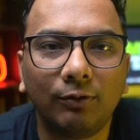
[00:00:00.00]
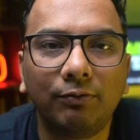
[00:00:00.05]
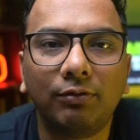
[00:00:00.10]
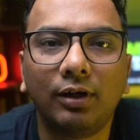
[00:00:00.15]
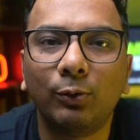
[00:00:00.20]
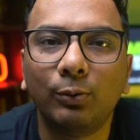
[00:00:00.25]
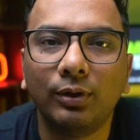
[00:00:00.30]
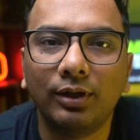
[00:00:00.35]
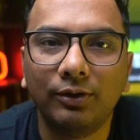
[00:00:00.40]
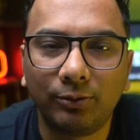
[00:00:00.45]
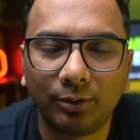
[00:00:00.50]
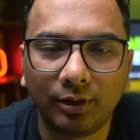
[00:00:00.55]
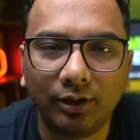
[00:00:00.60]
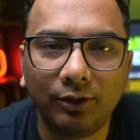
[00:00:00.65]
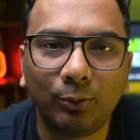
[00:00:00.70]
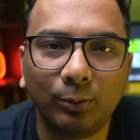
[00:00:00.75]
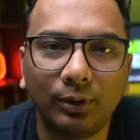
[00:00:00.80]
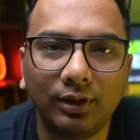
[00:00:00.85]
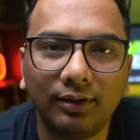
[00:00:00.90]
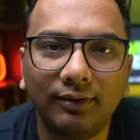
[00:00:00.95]
of how
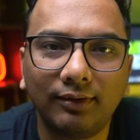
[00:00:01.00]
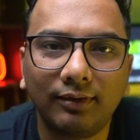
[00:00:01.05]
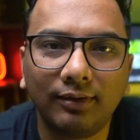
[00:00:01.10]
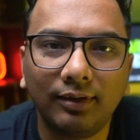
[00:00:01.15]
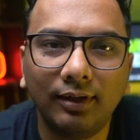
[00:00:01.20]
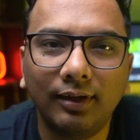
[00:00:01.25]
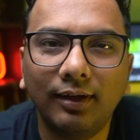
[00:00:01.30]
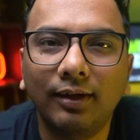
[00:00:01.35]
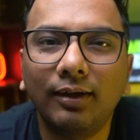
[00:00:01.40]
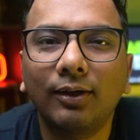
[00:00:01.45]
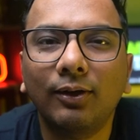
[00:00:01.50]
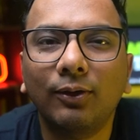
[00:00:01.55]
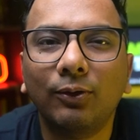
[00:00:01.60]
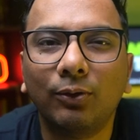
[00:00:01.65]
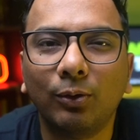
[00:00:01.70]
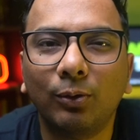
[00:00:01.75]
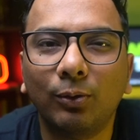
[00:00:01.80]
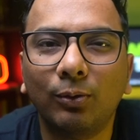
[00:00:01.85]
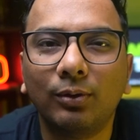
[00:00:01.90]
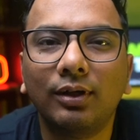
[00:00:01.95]
insurance works.
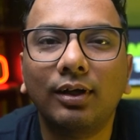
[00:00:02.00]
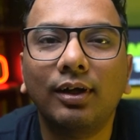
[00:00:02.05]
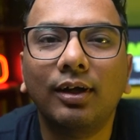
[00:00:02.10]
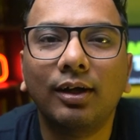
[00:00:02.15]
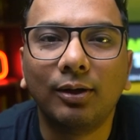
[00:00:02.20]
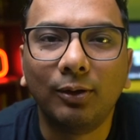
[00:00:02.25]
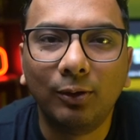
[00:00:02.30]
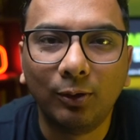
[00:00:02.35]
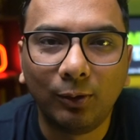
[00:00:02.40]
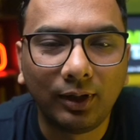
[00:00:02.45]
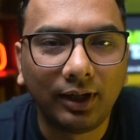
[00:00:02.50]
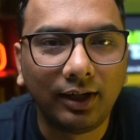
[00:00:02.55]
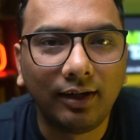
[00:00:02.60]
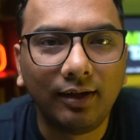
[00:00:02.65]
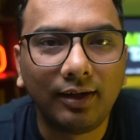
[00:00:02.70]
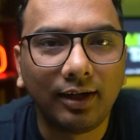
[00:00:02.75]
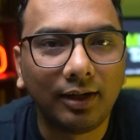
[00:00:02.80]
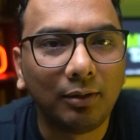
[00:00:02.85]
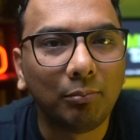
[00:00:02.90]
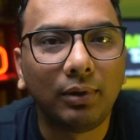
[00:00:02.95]
So, go
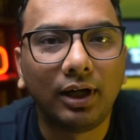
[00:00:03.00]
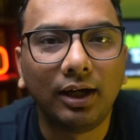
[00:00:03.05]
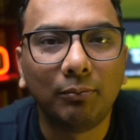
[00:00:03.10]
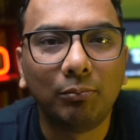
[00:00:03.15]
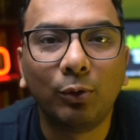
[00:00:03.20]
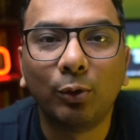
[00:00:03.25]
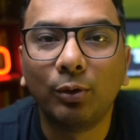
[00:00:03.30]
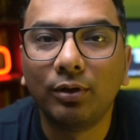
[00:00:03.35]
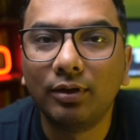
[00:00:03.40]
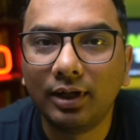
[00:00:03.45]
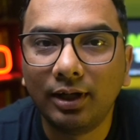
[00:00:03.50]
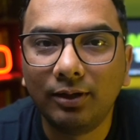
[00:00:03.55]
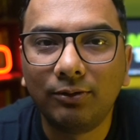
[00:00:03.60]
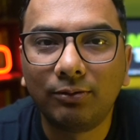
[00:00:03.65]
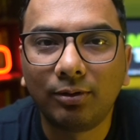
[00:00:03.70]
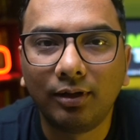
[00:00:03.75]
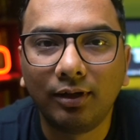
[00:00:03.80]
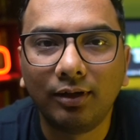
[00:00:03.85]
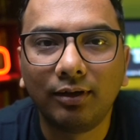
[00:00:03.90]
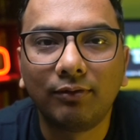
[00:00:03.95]
ahead and buy both the
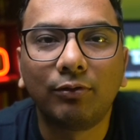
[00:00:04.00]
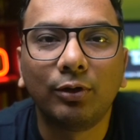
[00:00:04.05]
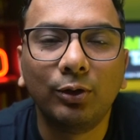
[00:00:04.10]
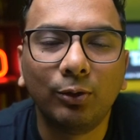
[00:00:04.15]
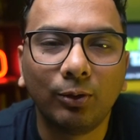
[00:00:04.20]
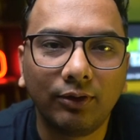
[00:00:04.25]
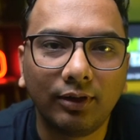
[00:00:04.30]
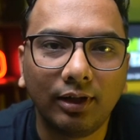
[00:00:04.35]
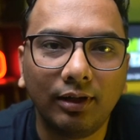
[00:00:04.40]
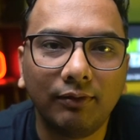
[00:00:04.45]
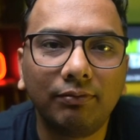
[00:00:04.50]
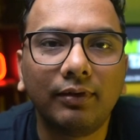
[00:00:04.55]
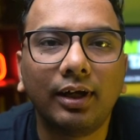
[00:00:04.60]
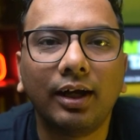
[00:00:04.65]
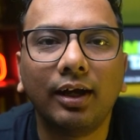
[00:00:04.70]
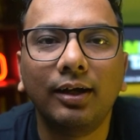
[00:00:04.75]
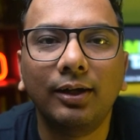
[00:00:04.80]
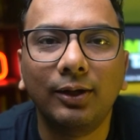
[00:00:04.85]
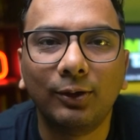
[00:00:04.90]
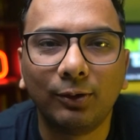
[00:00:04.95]
insurance for yourself
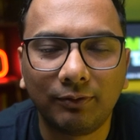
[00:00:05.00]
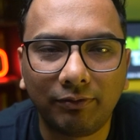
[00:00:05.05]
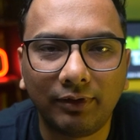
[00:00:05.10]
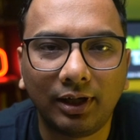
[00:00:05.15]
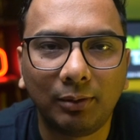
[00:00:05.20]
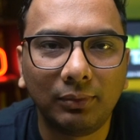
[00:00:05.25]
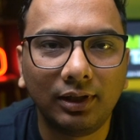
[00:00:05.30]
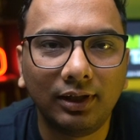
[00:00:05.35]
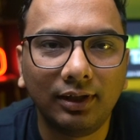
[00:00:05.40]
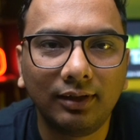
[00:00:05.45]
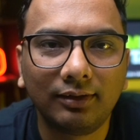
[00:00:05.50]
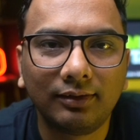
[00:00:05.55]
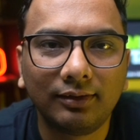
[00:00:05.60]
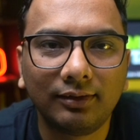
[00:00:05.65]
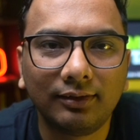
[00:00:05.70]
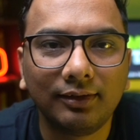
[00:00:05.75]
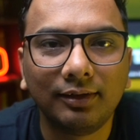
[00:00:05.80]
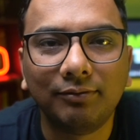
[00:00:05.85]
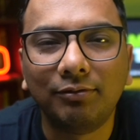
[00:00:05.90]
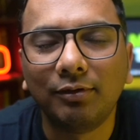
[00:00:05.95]
and your family.
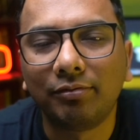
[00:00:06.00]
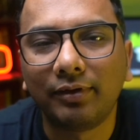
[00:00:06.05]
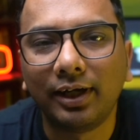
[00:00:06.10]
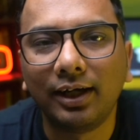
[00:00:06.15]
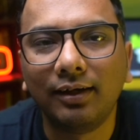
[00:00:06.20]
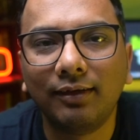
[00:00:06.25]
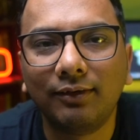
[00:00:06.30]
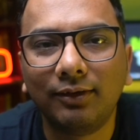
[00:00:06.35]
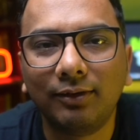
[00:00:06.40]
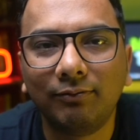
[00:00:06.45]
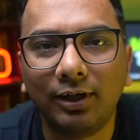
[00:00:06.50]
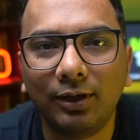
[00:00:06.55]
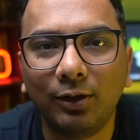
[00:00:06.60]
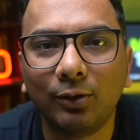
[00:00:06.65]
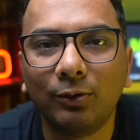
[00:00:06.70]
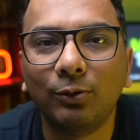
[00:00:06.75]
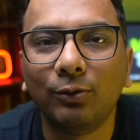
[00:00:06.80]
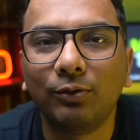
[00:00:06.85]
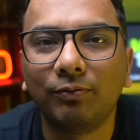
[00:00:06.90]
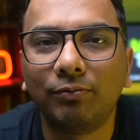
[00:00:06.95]
If you find this
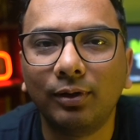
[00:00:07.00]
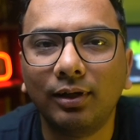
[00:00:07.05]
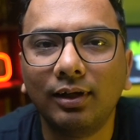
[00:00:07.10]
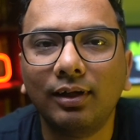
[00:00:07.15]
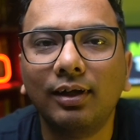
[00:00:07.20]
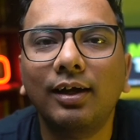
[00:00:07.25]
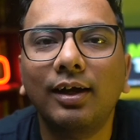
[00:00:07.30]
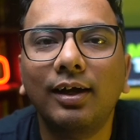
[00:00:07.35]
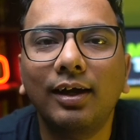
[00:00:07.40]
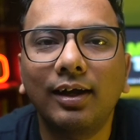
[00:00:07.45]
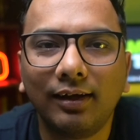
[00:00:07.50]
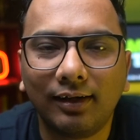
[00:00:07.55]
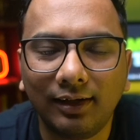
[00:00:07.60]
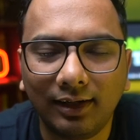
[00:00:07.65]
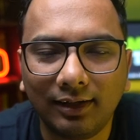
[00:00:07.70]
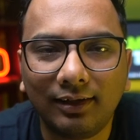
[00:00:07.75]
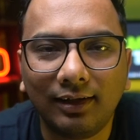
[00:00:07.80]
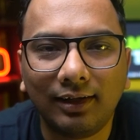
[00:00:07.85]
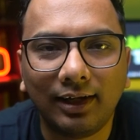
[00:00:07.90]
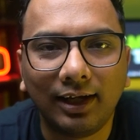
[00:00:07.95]
video useful,
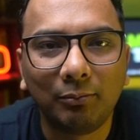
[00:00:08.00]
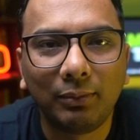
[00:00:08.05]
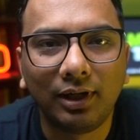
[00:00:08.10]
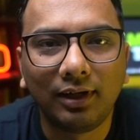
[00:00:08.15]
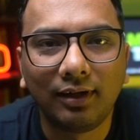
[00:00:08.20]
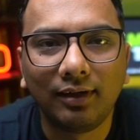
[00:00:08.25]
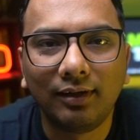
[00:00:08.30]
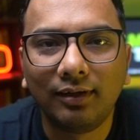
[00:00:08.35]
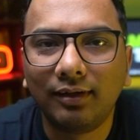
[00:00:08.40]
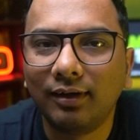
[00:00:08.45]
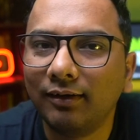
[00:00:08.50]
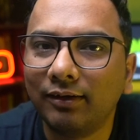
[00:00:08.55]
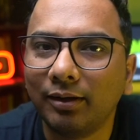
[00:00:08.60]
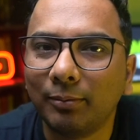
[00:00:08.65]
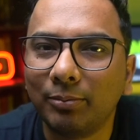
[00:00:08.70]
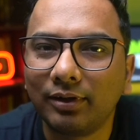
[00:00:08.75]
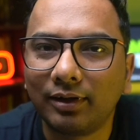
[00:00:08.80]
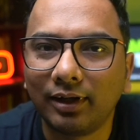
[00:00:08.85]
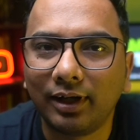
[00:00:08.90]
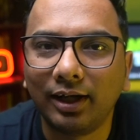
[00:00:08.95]
click the like button, hit
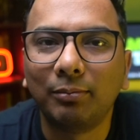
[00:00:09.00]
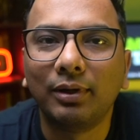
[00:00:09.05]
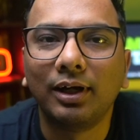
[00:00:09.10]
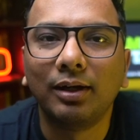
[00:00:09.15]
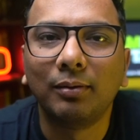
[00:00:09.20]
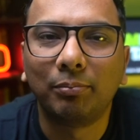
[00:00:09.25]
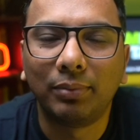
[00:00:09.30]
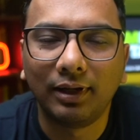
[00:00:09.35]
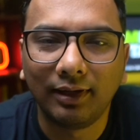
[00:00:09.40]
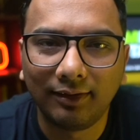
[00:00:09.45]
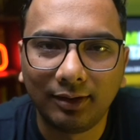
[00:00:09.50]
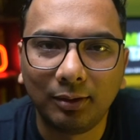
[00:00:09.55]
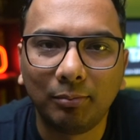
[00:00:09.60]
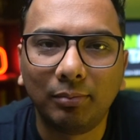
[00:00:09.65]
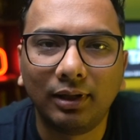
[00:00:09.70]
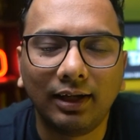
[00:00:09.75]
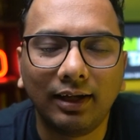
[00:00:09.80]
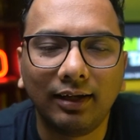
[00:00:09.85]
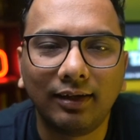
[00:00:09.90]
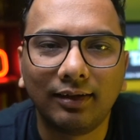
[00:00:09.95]
subscribe, and press the
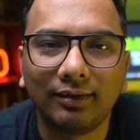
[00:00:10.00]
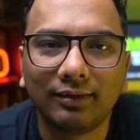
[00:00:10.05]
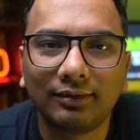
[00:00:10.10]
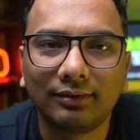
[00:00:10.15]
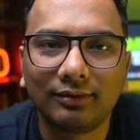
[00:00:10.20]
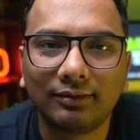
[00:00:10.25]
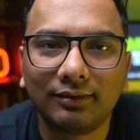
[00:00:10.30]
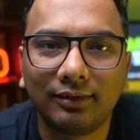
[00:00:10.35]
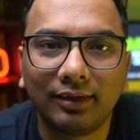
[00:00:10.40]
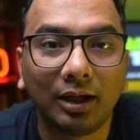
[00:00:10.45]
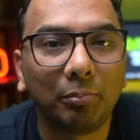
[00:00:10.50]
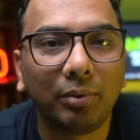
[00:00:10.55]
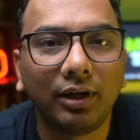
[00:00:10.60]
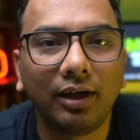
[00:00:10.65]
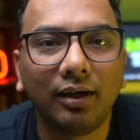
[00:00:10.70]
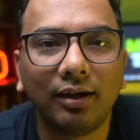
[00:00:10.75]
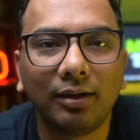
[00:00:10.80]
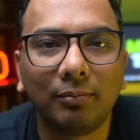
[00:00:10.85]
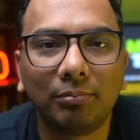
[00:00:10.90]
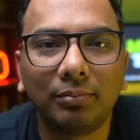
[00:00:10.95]
bell icon.
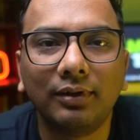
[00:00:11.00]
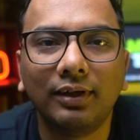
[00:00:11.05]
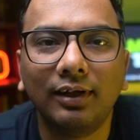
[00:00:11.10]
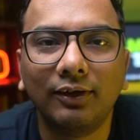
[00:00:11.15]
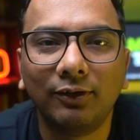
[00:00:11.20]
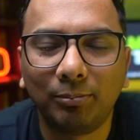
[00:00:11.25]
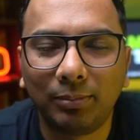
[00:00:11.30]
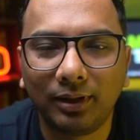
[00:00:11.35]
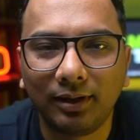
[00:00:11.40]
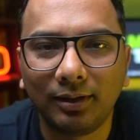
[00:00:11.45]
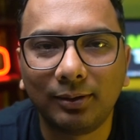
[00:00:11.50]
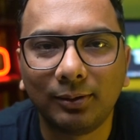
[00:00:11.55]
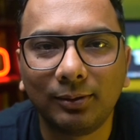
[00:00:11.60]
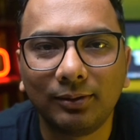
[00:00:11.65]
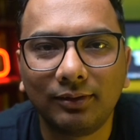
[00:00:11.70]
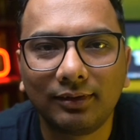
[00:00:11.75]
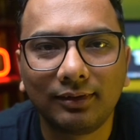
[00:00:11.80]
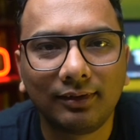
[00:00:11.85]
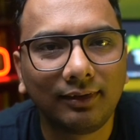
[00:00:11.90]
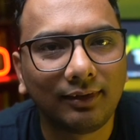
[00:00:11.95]
Wrapping it up, this is
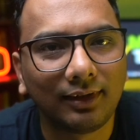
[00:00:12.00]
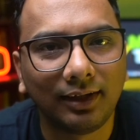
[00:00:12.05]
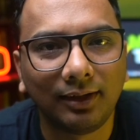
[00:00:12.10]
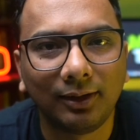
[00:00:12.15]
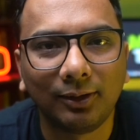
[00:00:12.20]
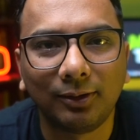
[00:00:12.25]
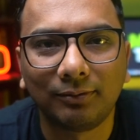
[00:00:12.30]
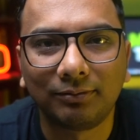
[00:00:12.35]
Paritosh signing